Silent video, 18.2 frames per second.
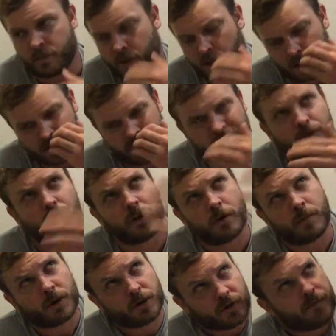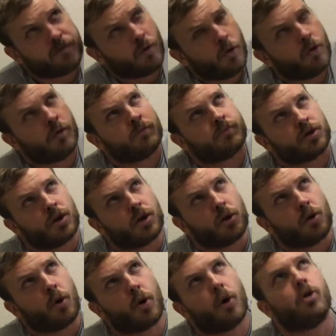because if you think about the forms of the
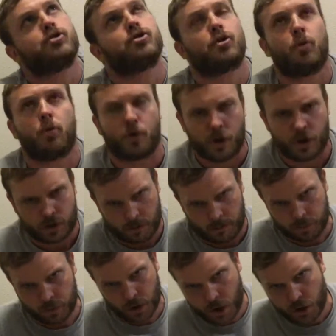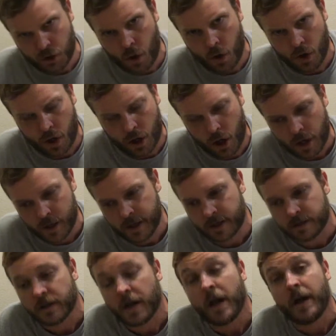logos, according to Platonic
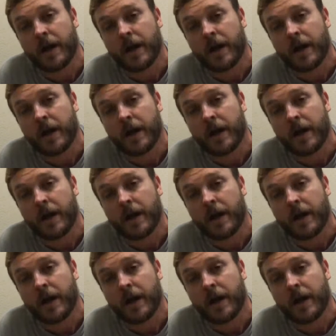ideas,